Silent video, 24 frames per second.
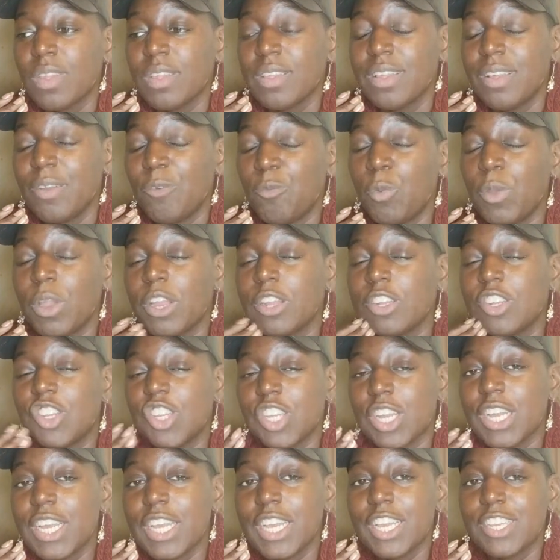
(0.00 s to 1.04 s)
we're
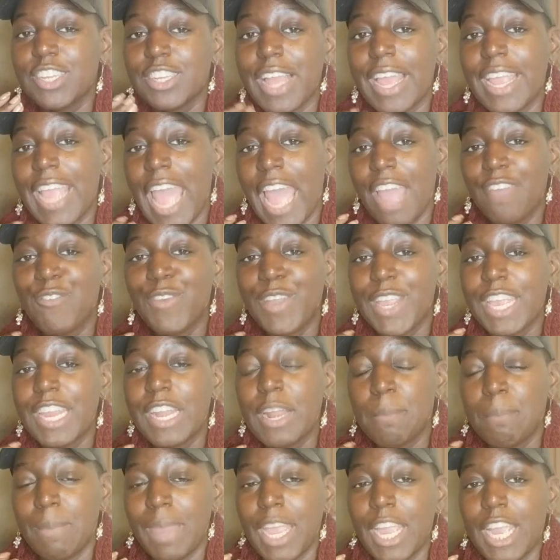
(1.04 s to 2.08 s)
judged, like African
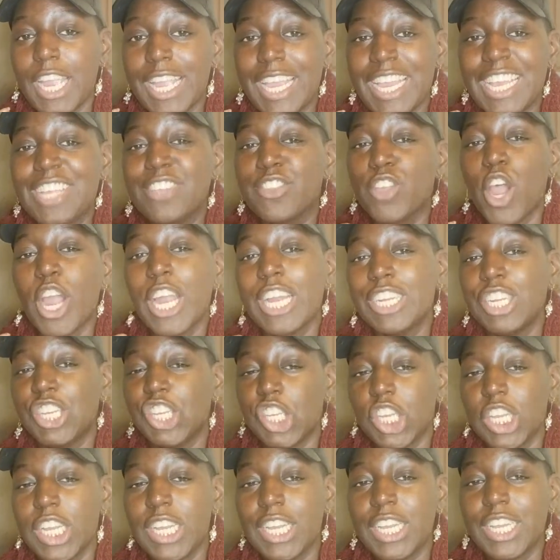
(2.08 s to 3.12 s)
Americans are
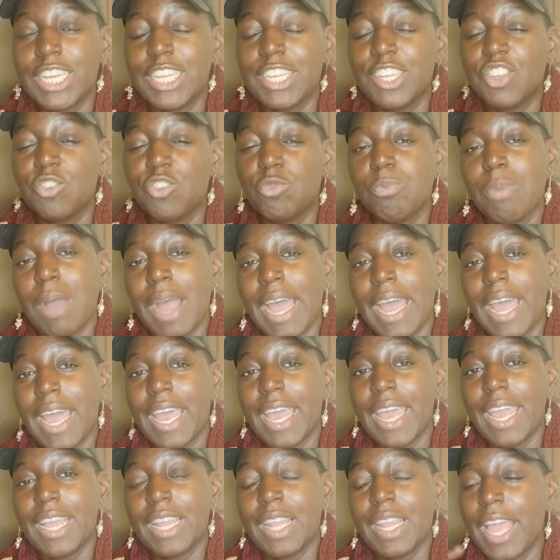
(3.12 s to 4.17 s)
judged
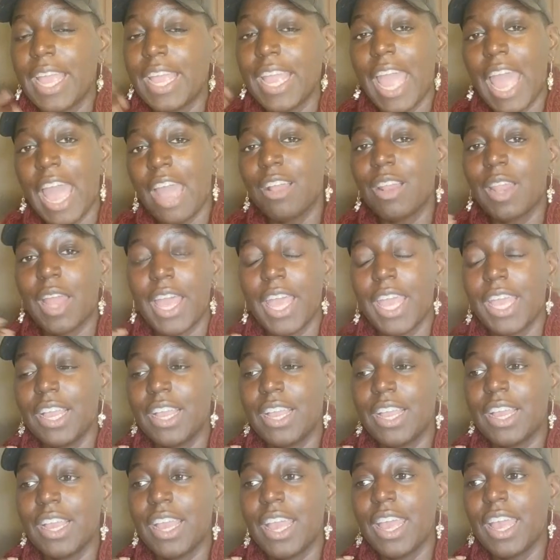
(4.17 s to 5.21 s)
by like
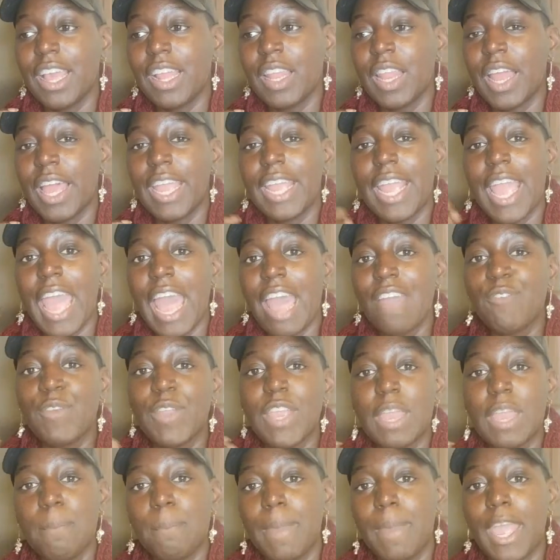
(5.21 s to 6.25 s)

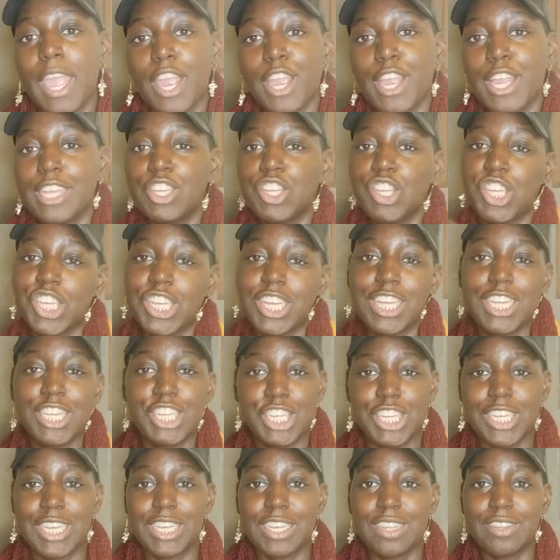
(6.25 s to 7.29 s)
African parents judge
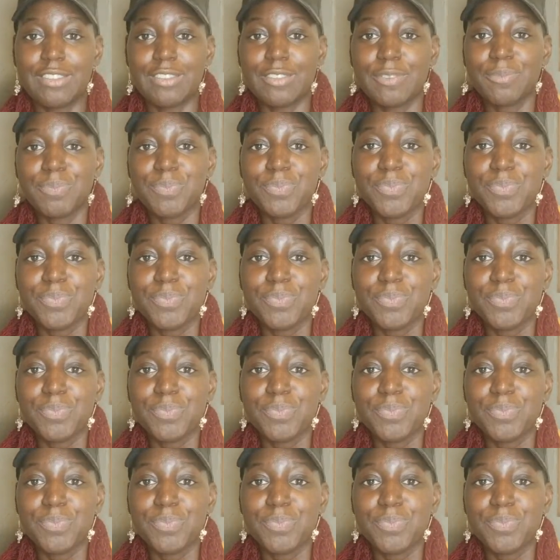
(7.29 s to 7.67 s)
us.